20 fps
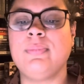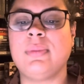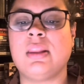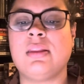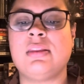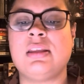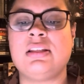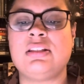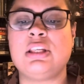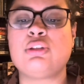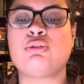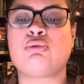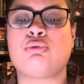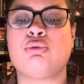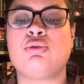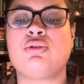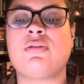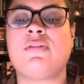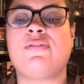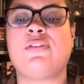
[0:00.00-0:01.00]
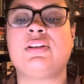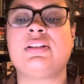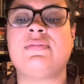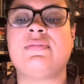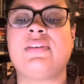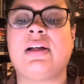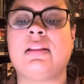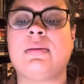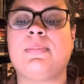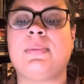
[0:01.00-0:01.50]
This is crucial for
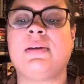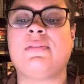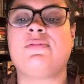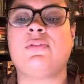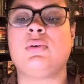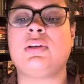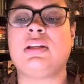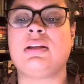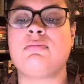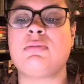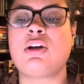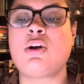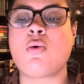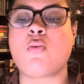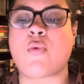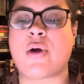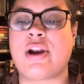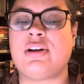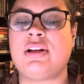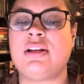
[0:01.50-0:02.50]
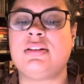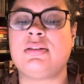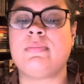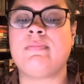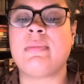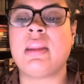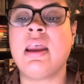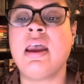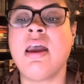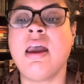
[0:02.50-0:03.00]
developing phonemic awareness,
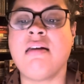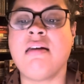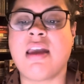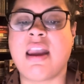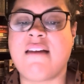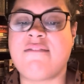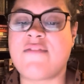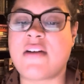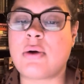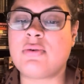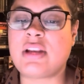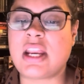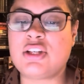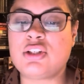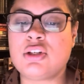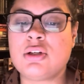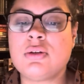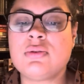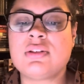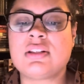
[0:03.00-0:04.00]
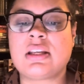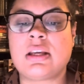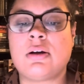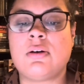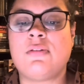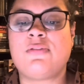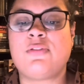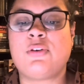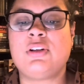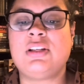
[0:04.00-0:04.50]
a foundational skill
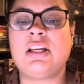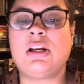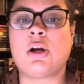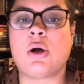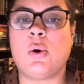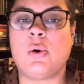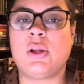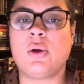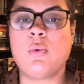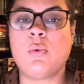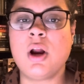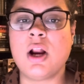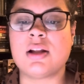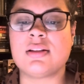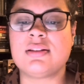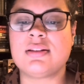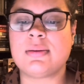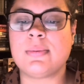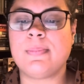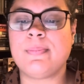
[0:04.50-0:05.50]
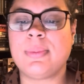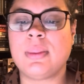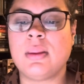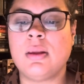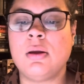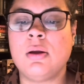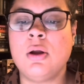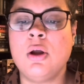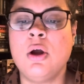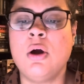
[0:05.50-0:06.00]
for decoding words.
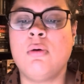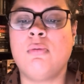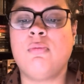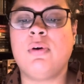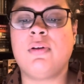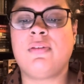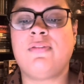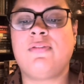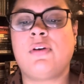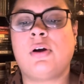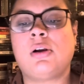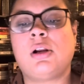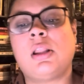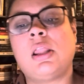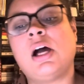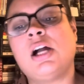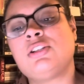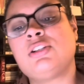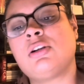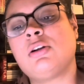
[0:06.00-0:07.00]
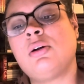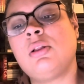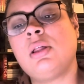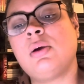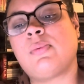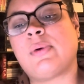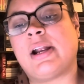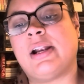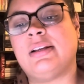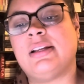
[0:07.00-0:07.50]
With phonological
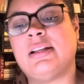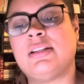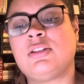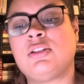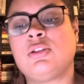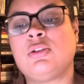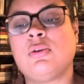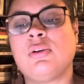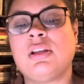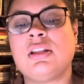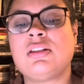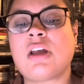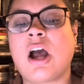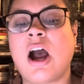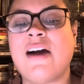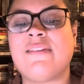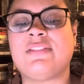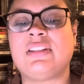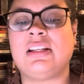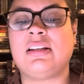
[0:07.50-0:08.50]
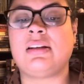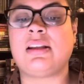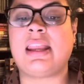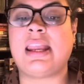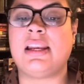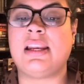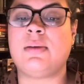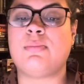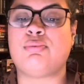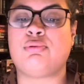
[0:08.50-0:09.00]
awareness, students often
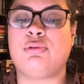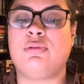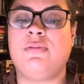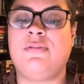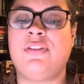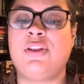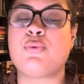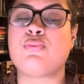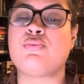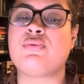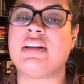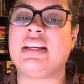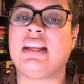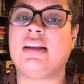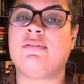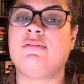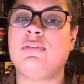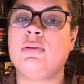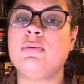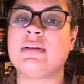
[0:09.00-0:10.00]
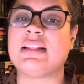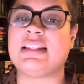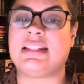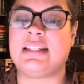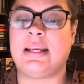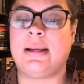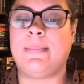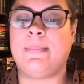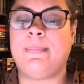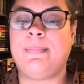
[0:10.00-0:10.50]
can improve their reading
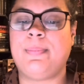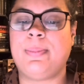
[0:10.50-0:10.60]
fluency.